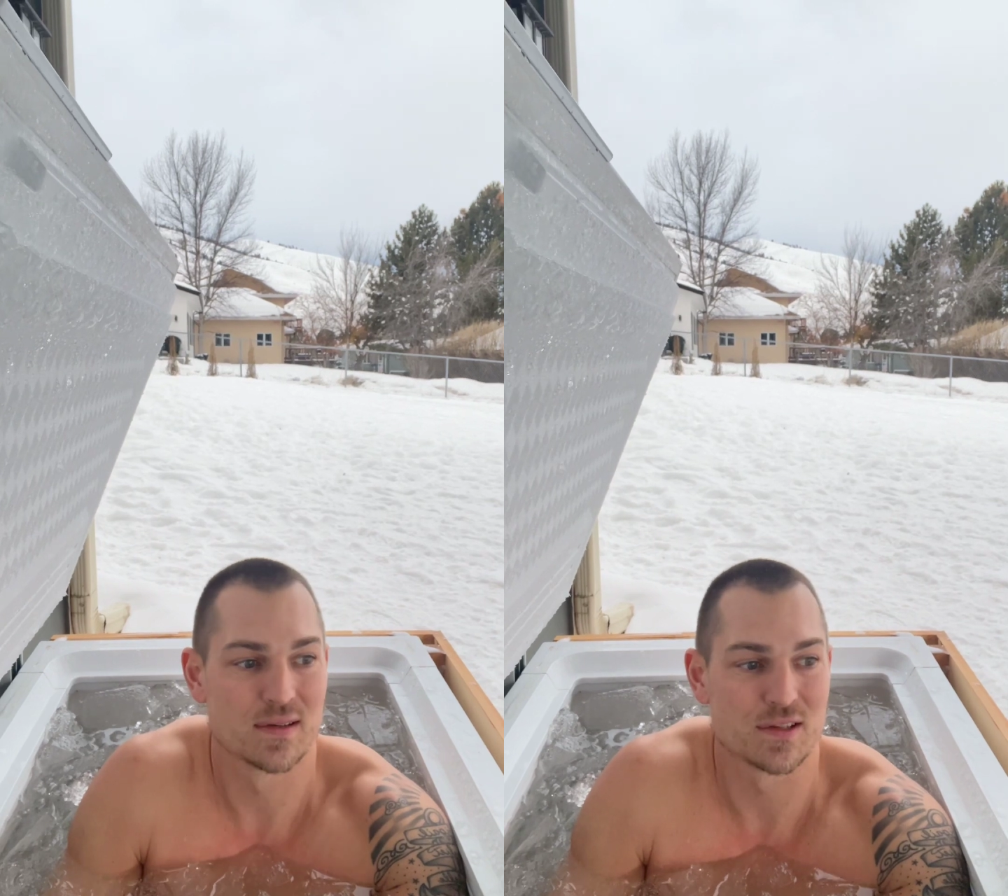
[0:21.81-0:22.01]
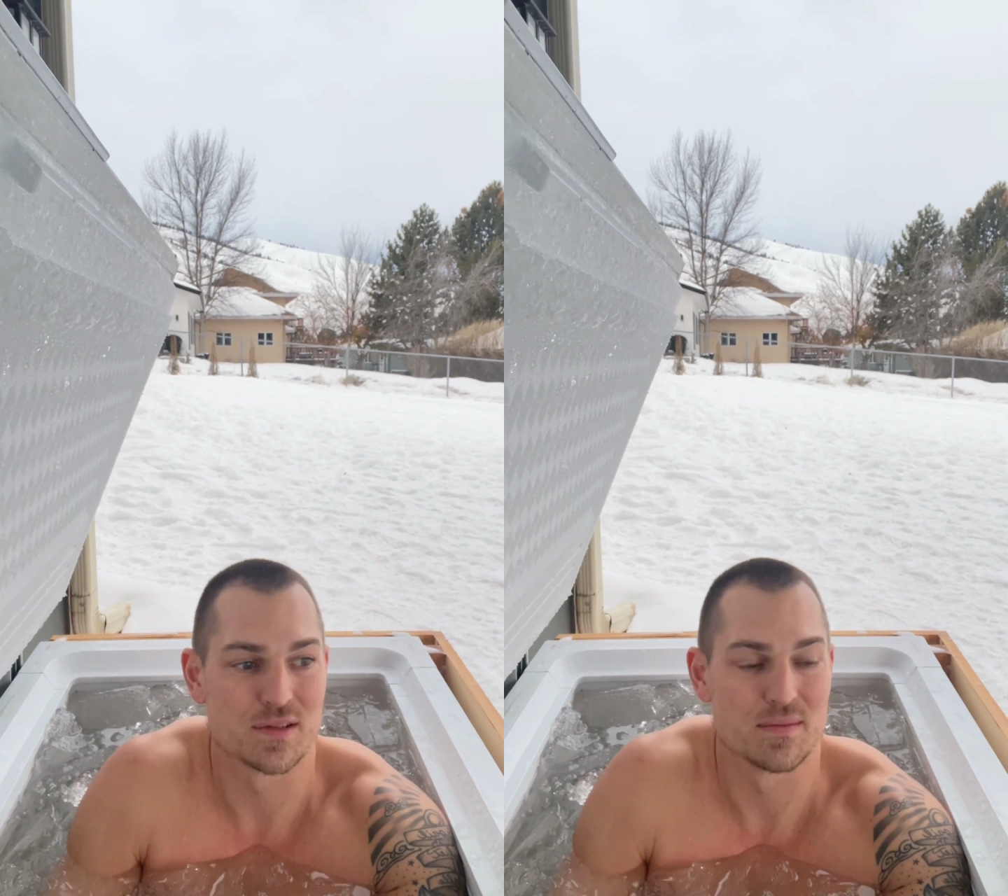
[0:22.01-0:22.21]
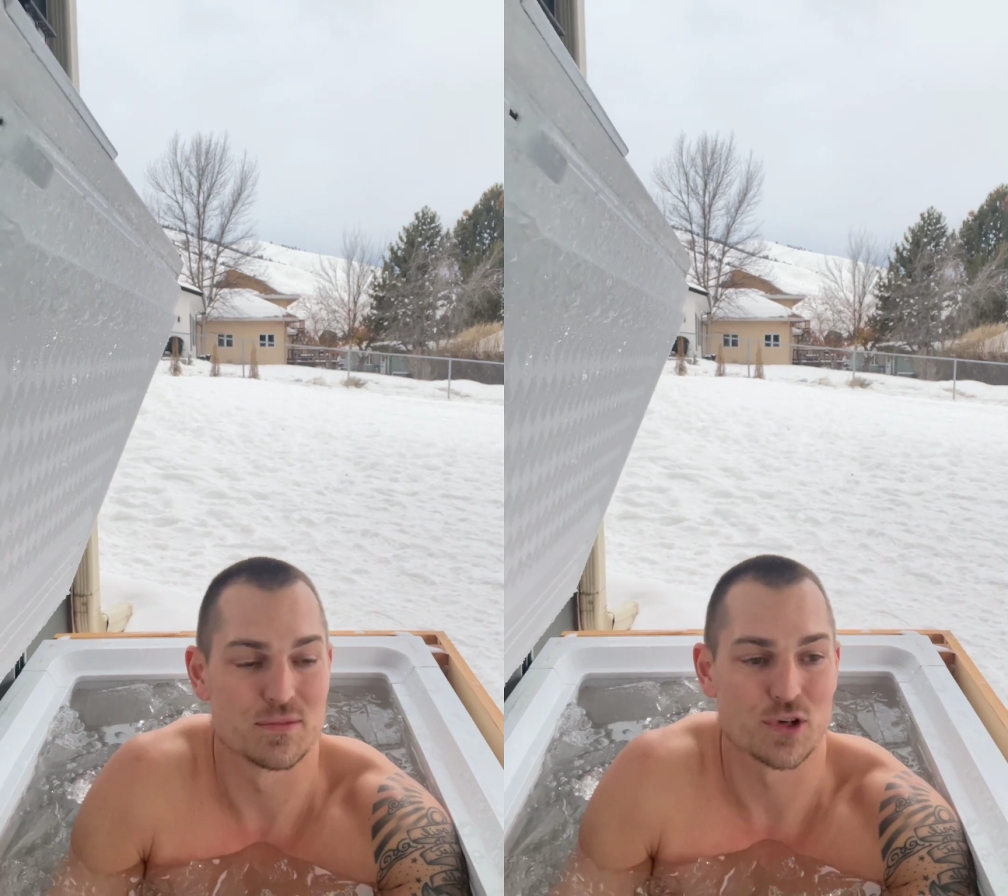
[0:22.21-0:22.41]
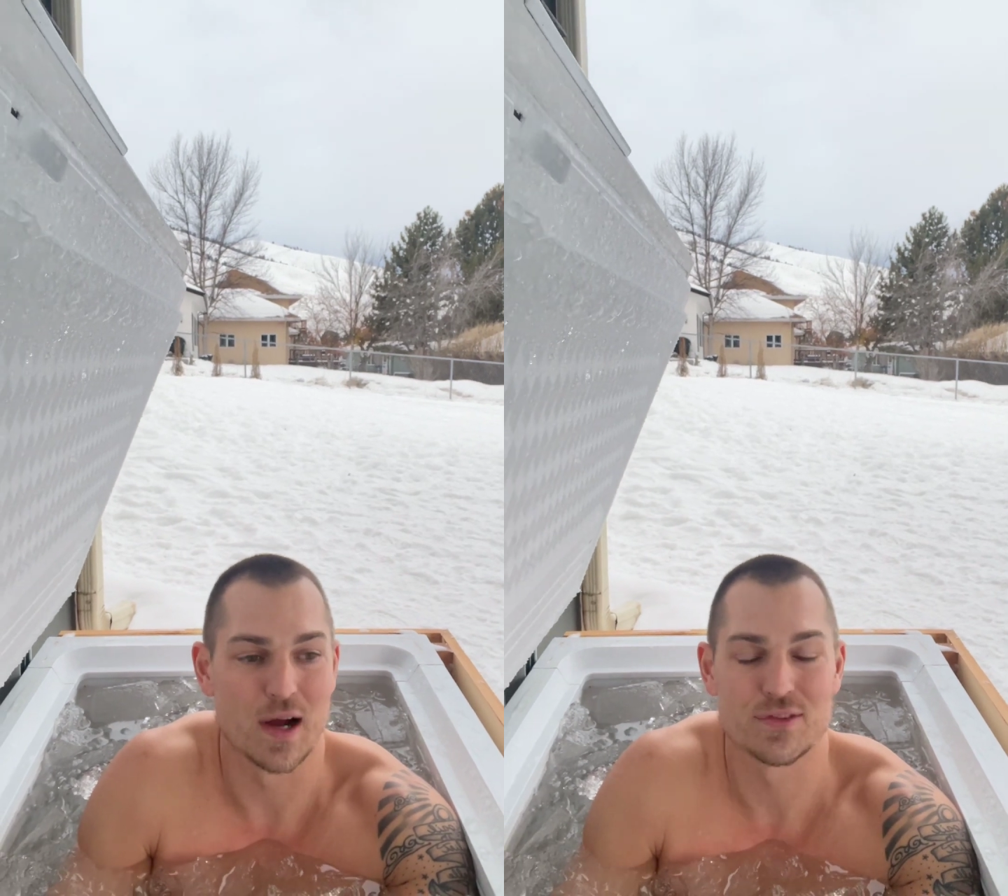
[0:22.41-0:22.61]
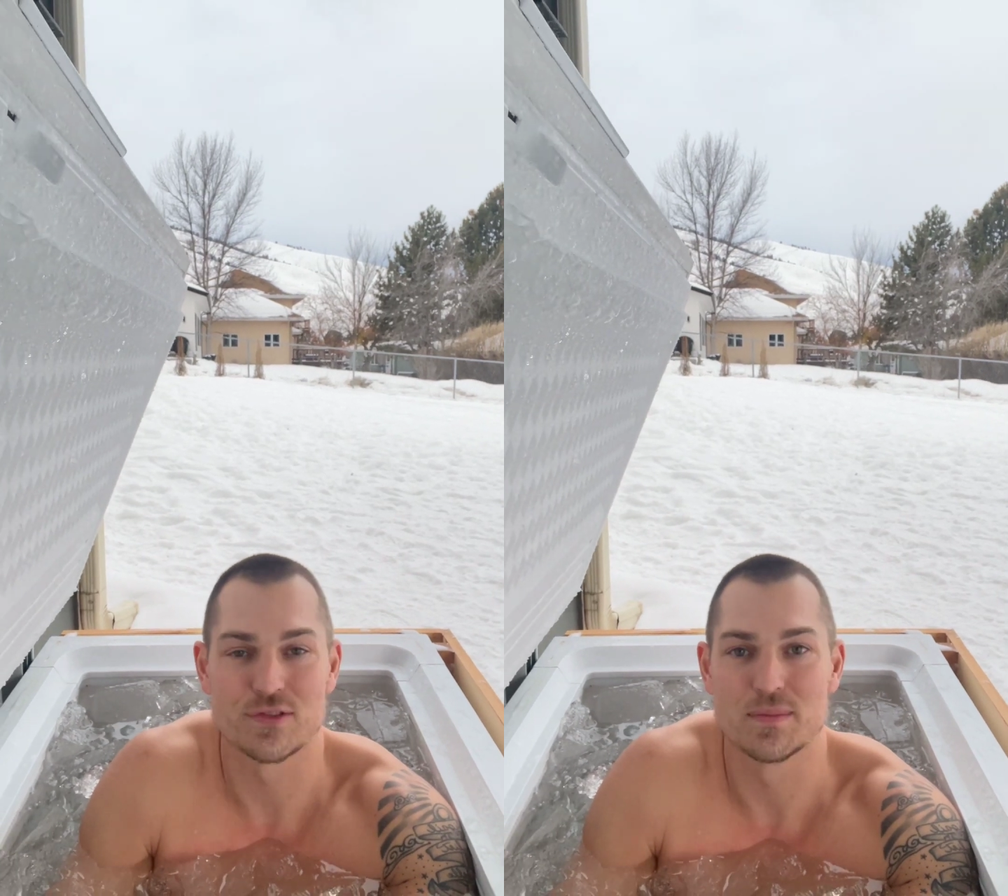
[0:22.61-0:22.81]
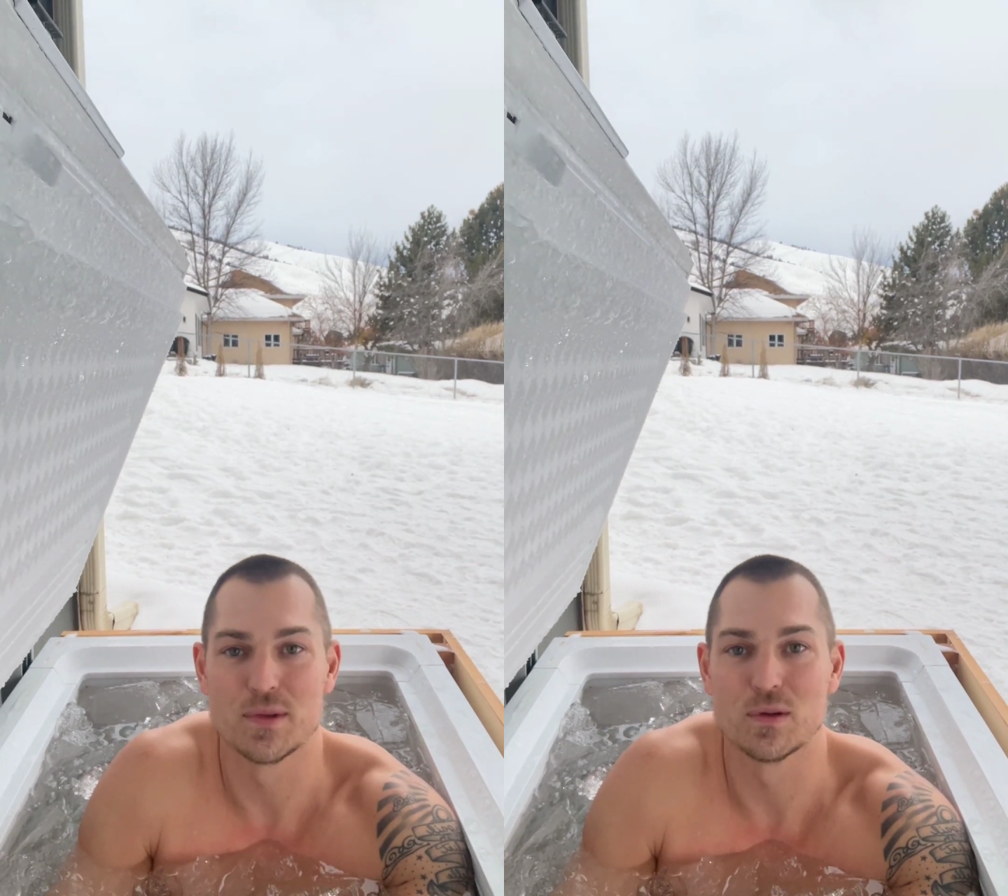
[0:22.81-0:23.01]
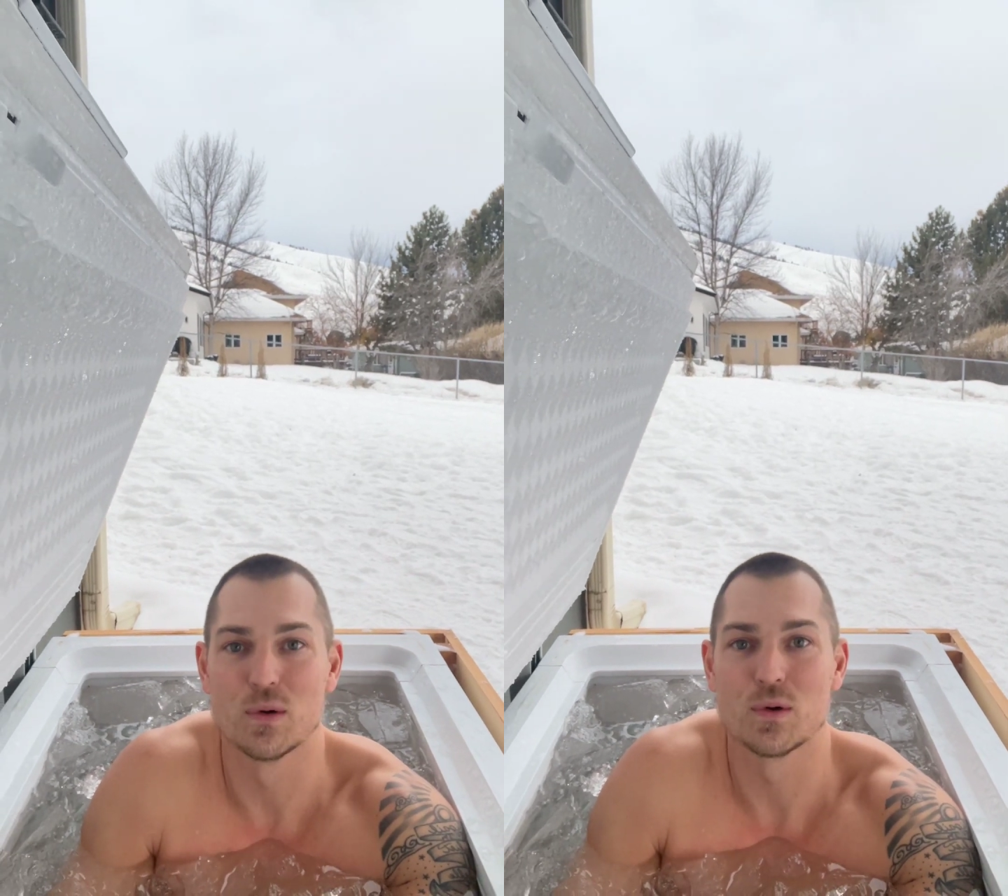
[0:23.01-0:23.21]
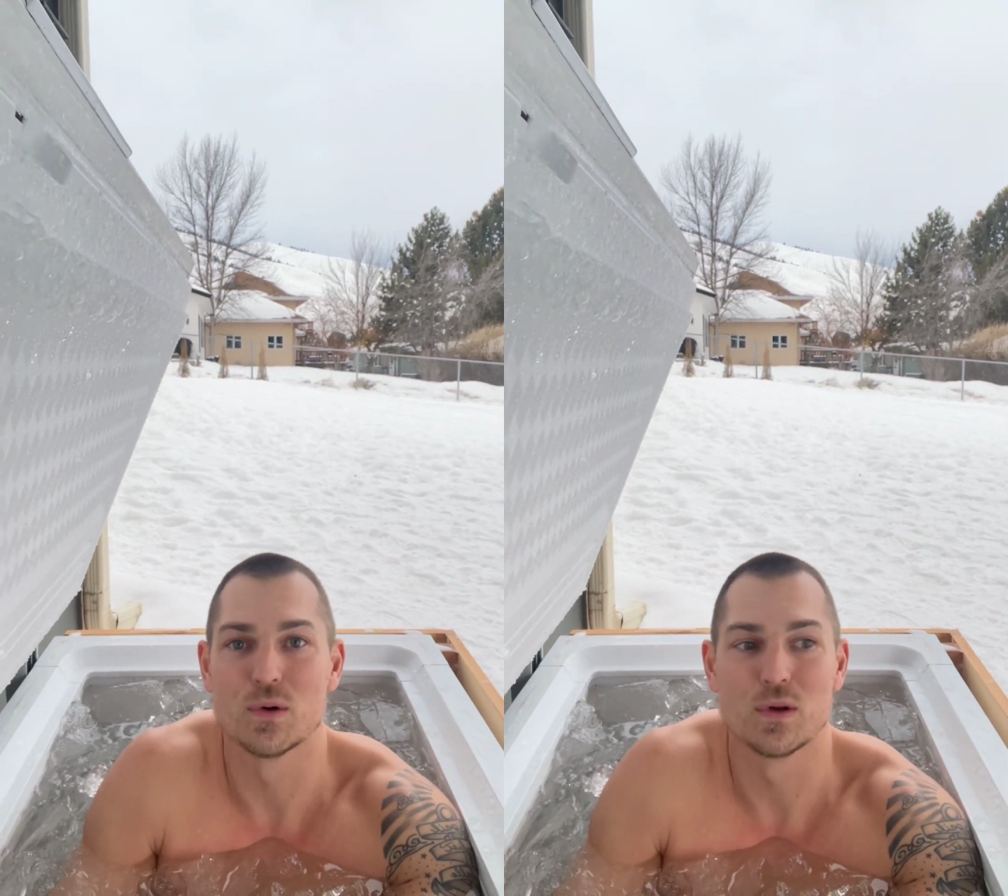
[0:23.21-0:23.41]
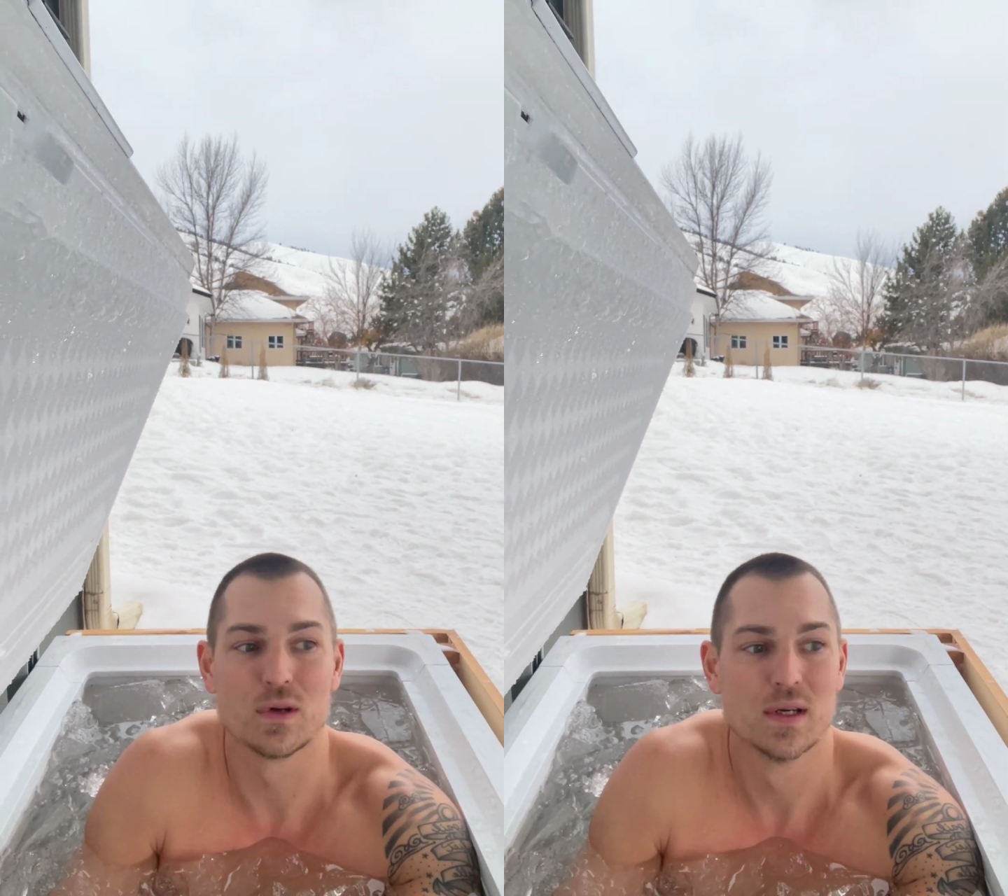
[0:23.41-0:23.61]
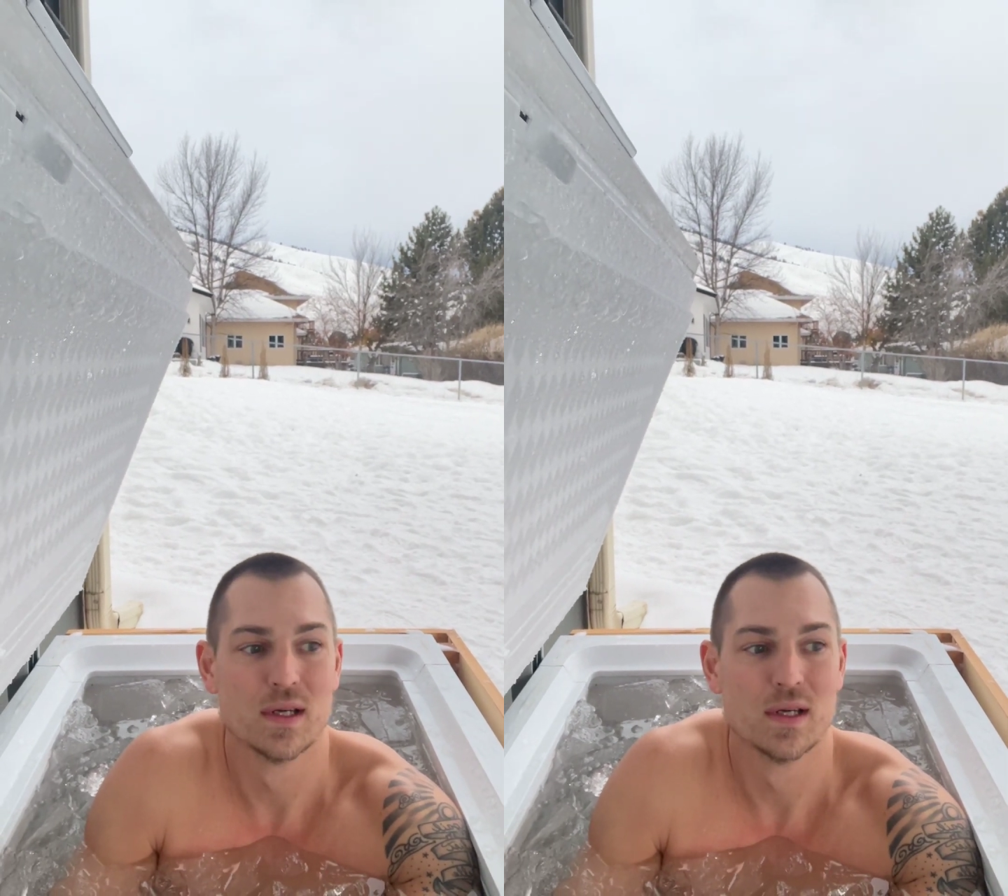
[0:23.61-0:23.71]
or some troughs from the local